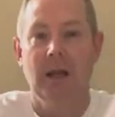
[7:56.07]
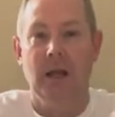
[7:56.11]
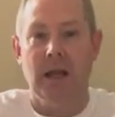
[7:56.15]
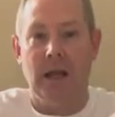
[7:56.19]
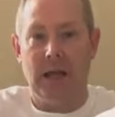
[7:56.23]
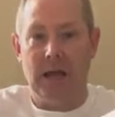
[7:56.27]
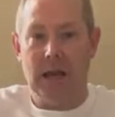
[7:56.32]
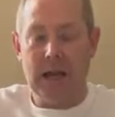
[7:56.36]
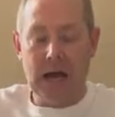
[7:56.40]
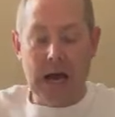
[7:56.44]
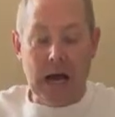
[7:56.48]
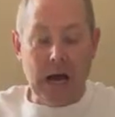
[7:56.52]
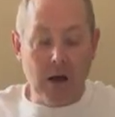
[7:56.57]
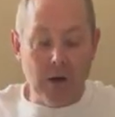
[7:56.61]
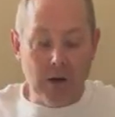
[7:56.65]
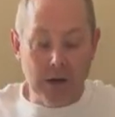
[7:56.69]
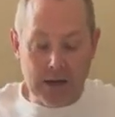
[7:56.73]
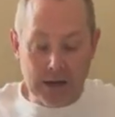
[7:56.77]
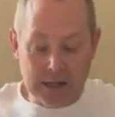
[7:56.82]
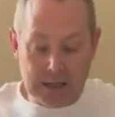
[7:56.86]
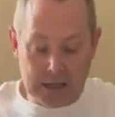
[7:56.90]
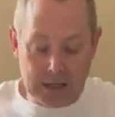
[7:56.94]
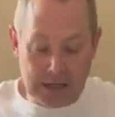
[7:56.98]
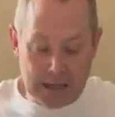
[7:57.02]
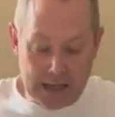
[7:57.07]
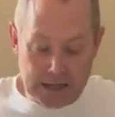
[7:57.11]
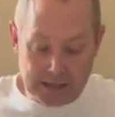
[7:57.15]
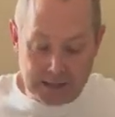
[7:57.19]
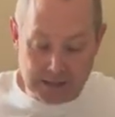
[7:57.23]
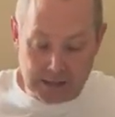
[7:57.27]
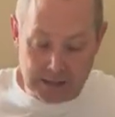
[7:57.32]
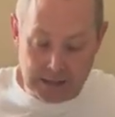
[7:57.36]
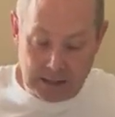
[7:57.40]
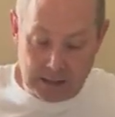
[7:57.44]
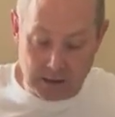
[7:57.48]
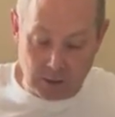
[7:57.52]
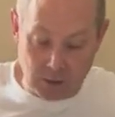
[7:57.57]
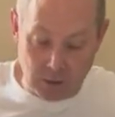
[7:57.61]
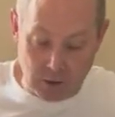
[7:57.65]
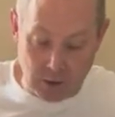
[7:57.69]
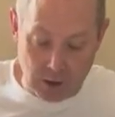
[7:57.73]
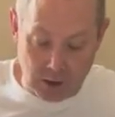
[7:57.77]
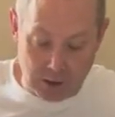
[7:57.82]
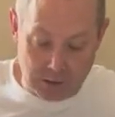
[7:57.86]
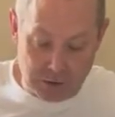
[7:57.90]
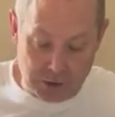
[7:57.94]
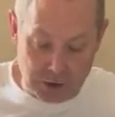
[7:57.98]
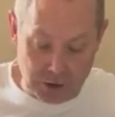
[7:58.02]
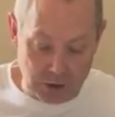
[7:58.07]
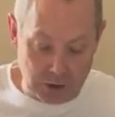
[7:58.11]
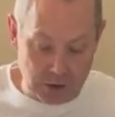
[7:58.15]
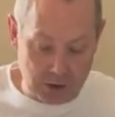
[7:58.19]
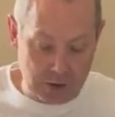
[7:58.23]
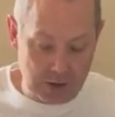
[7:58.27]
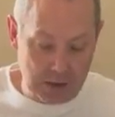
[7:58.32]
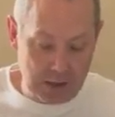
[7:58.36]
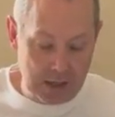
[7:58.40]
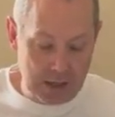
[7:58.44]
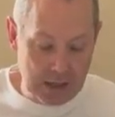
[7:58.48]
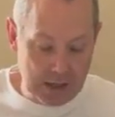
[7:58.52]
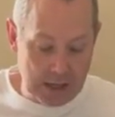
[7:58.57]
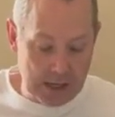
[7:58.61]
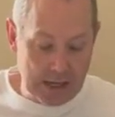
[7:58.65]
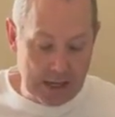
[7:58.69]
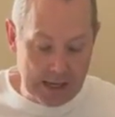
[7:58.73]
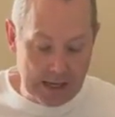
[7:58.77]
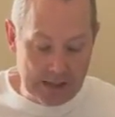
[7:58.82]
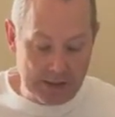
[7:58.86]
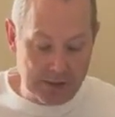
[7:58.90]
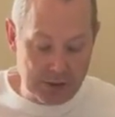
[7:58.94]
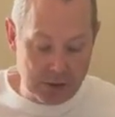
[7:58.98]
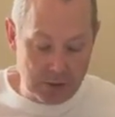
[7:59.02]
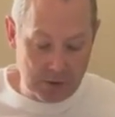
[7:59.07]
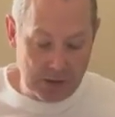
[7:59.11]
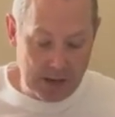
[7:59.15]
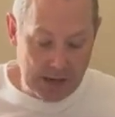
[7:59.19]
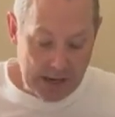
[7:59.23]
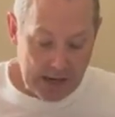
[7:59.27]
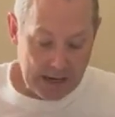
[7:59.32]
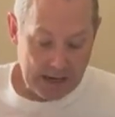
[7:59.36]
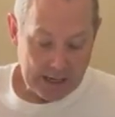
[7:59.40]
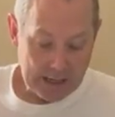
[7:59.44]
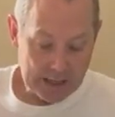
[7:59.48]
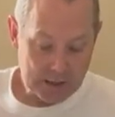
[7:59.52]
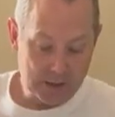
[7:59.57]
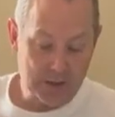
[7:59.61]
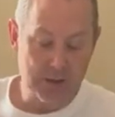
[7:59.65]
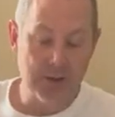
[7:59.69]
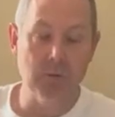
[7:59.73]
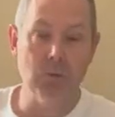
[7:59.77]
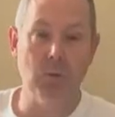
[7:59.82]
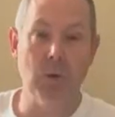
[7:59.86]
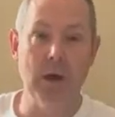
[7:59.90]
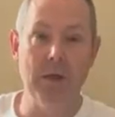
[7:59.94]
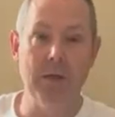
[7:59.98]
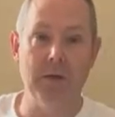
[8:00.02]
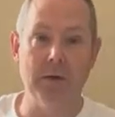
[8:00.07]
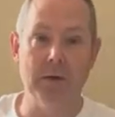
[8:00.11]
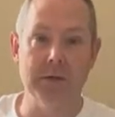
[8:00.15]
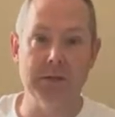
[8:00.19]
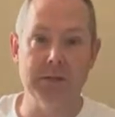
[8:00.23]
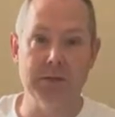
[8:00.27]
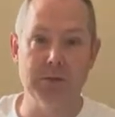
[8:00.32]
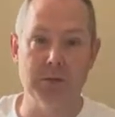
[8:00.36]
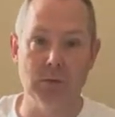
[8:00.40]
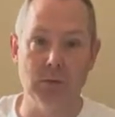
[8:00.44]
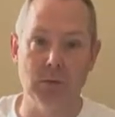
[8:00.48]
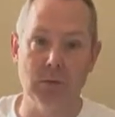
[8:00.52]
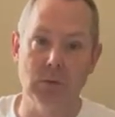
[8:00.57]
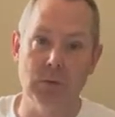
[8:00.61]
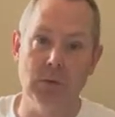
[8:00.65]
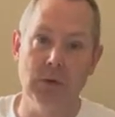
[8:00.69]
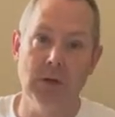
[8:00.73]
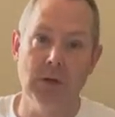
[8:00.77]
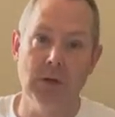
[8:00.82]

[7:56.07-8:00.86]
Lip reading: and how it can actually get larger as you age, and whether it's through